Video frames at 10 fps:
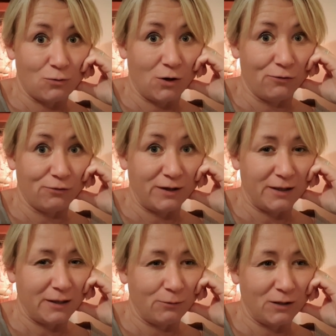hopefully
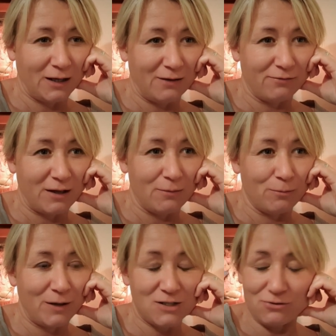he will have a
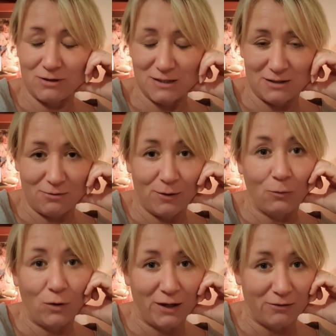better idea about
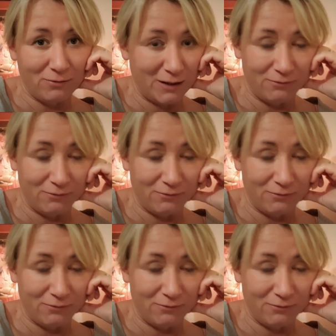what he really,